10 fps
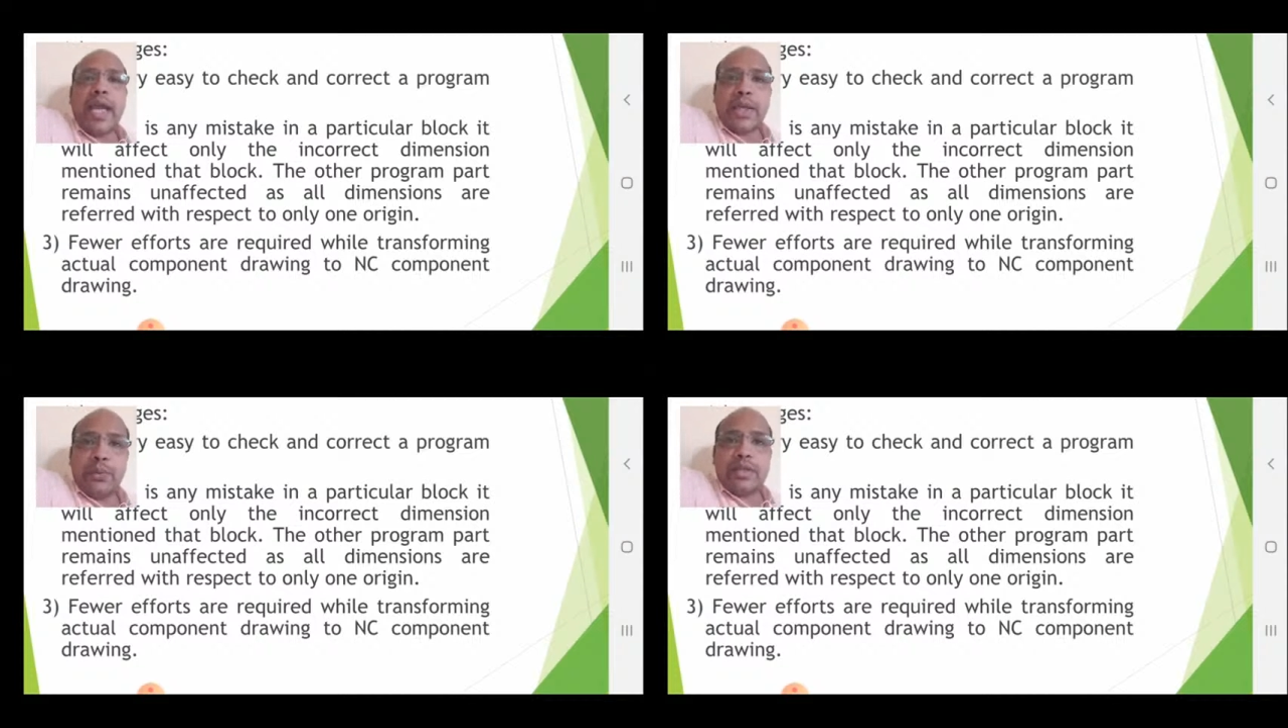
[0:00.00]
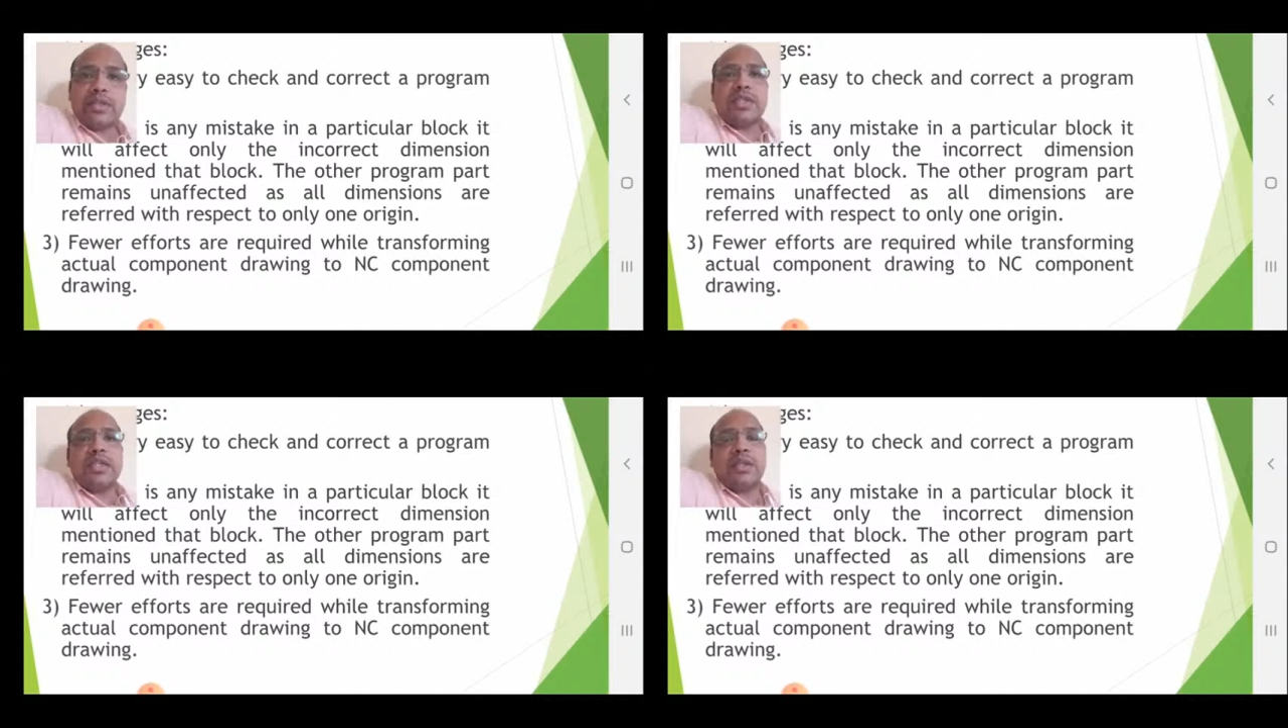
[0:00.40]

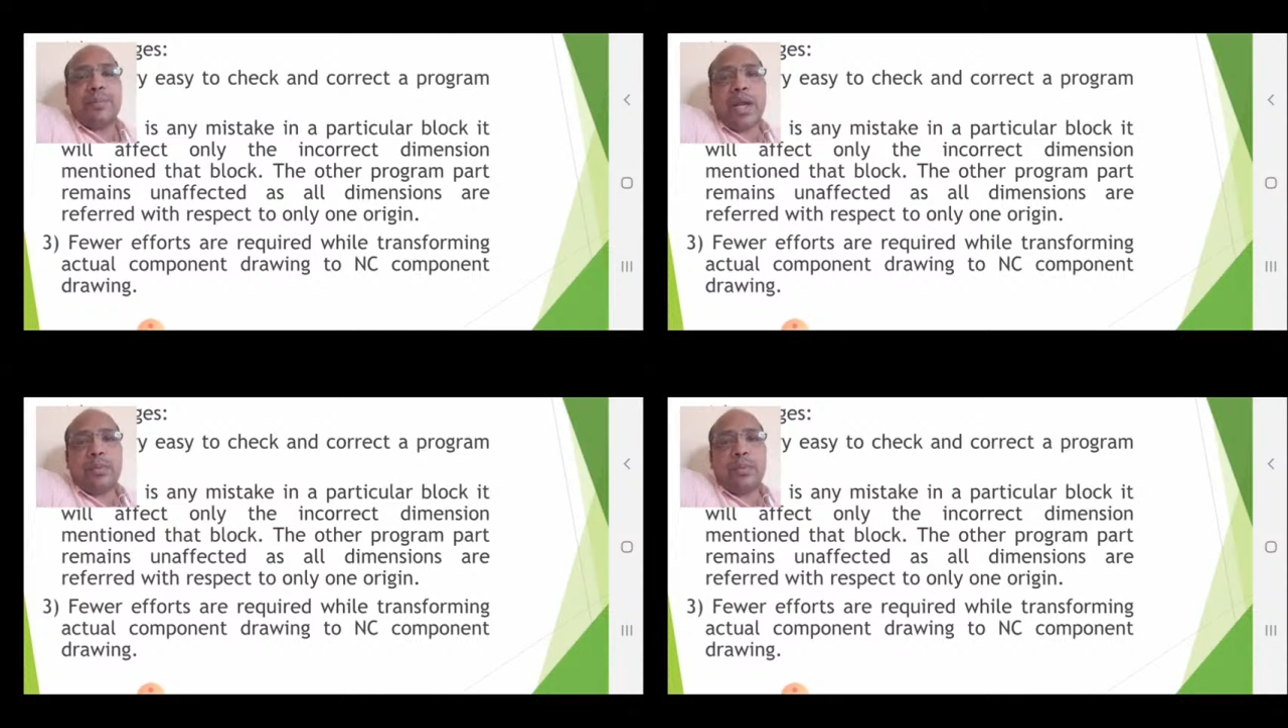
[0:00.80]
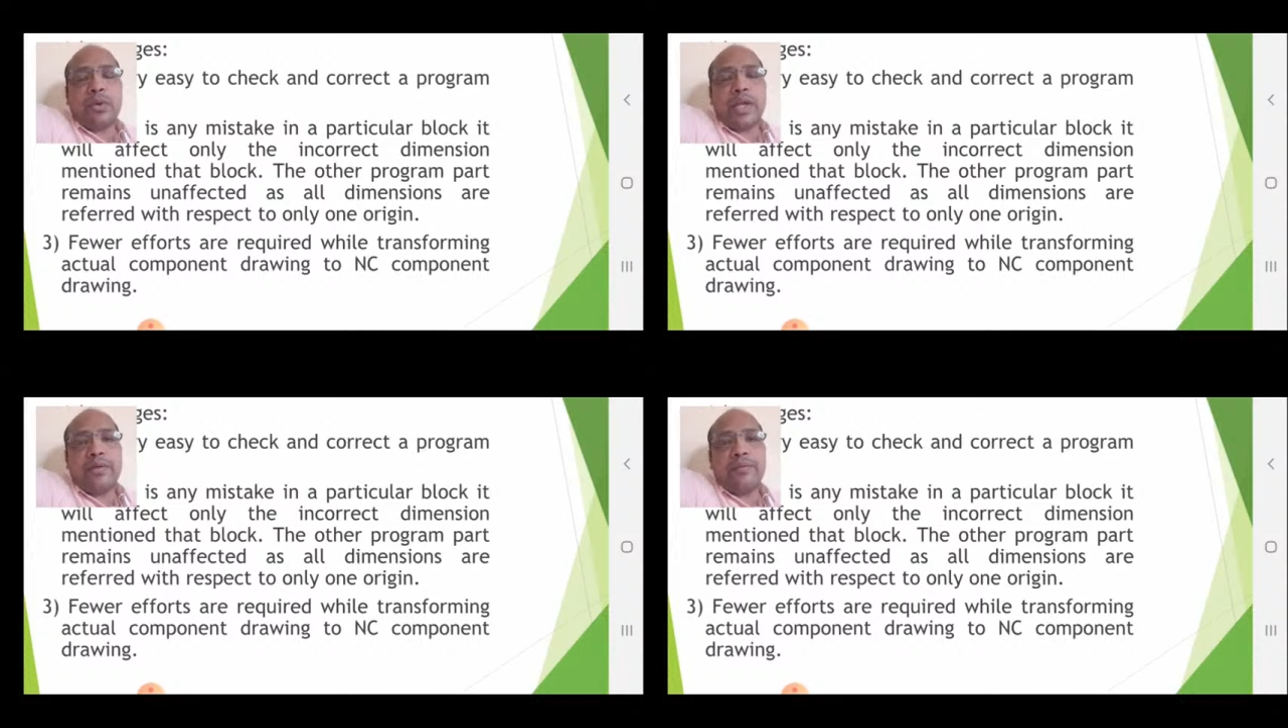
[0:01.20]
accuracy in the part
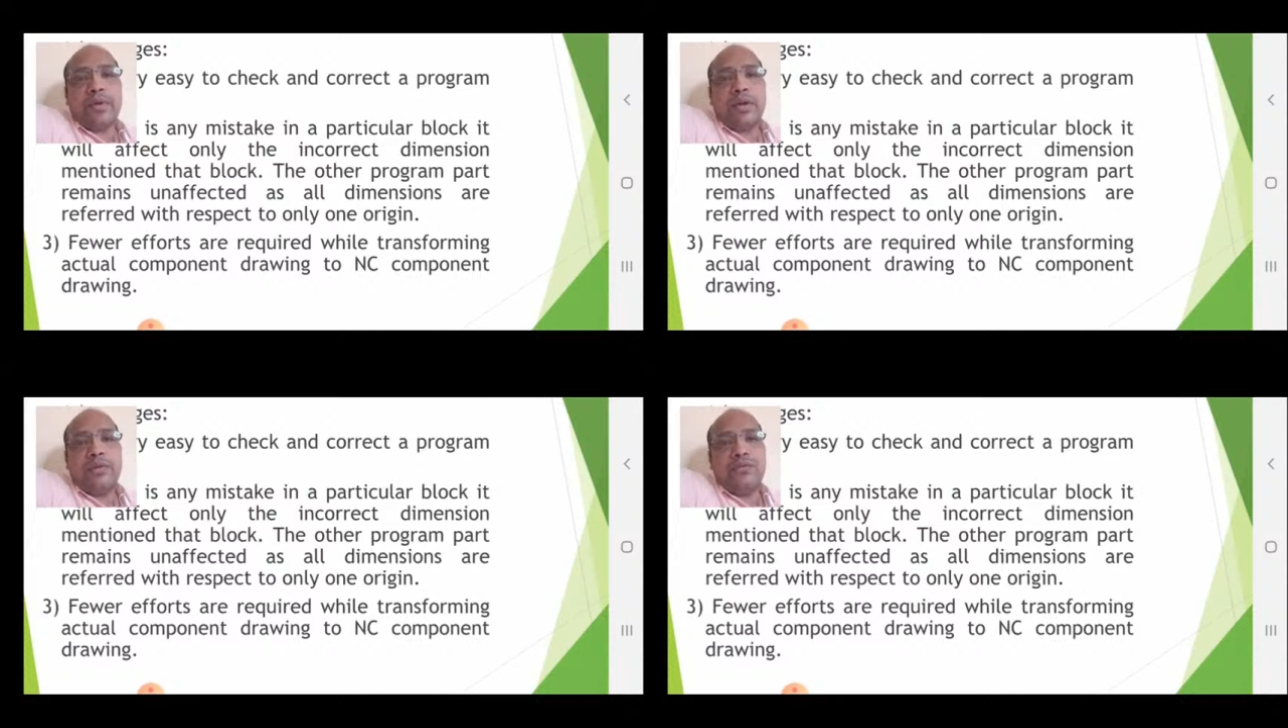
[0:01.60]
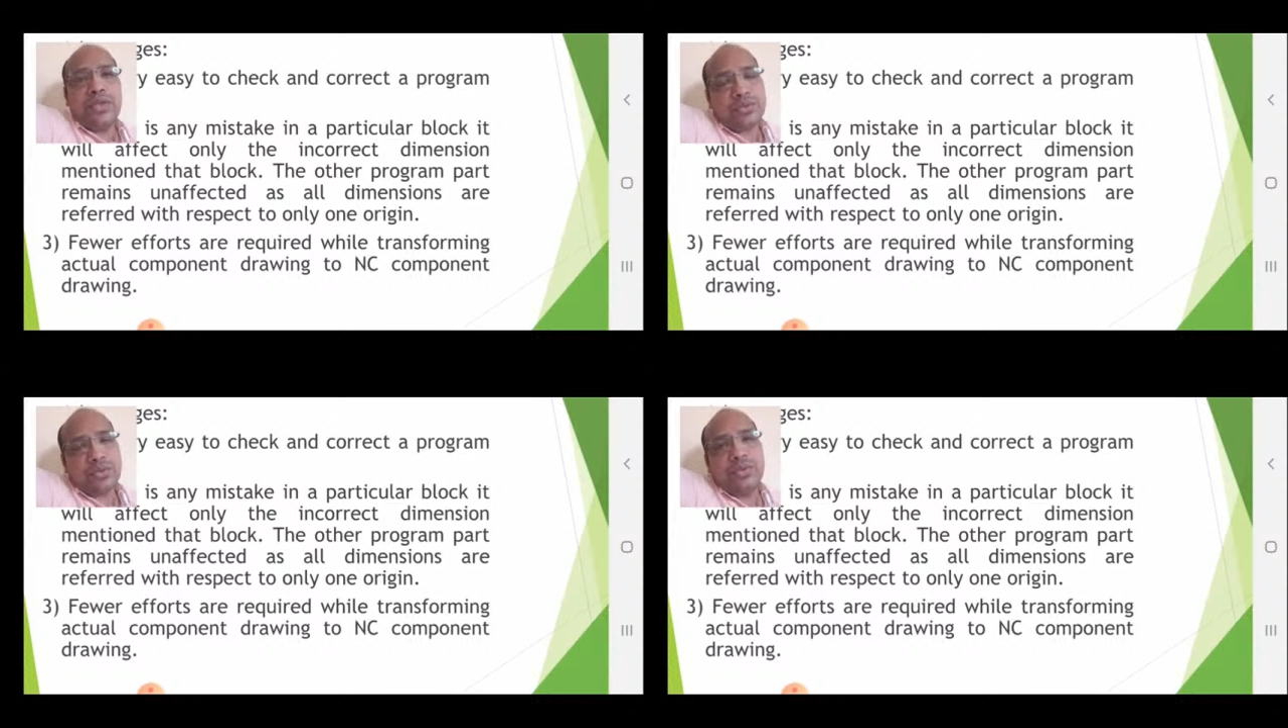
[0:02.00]
program,
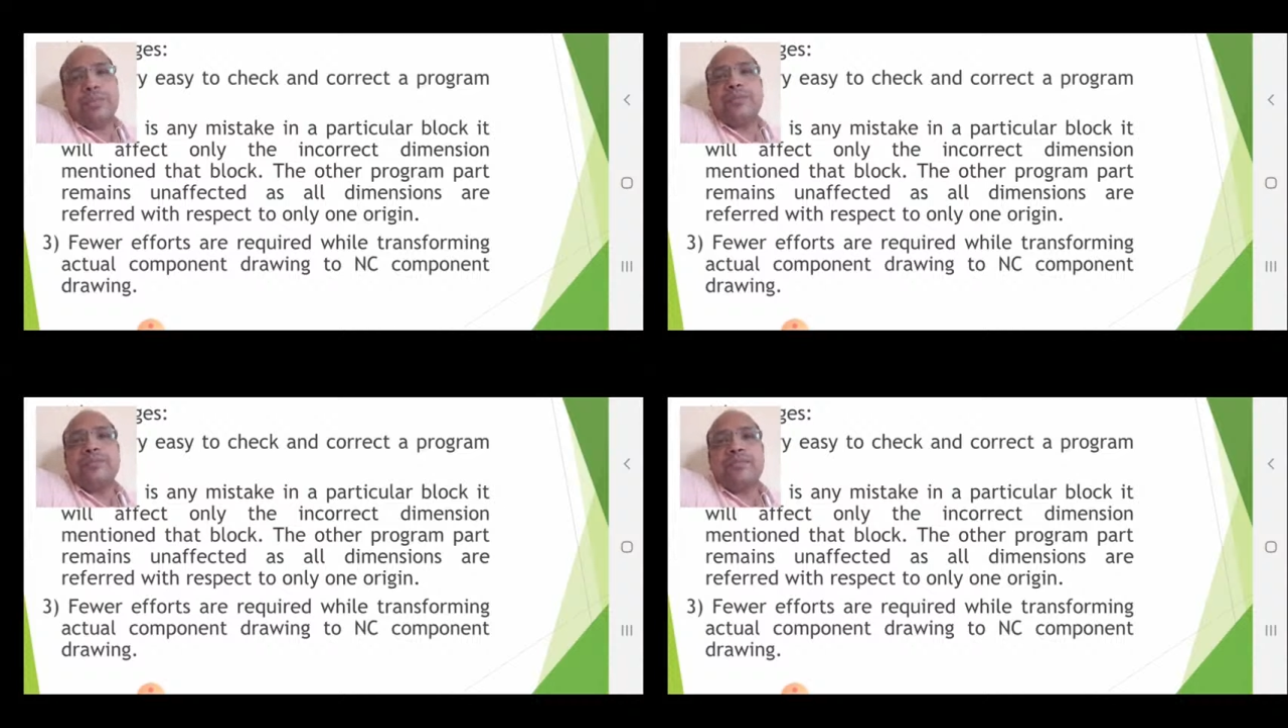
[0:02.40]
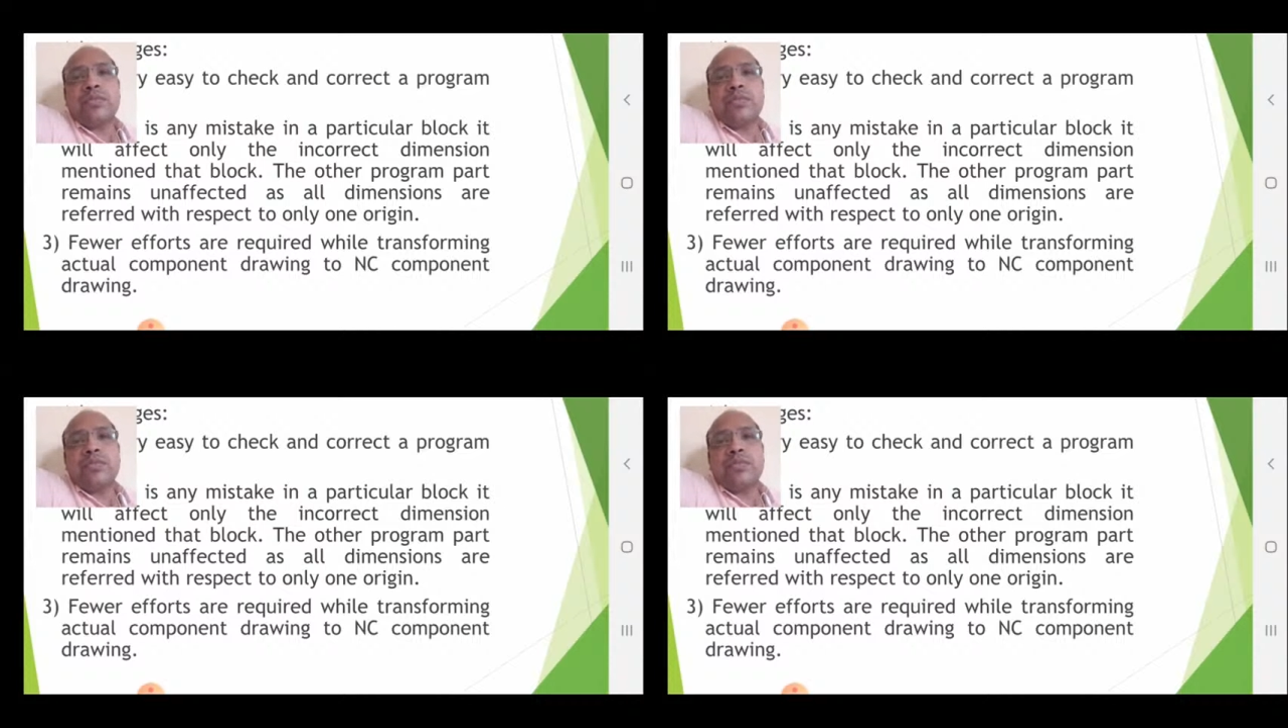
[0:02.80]
we should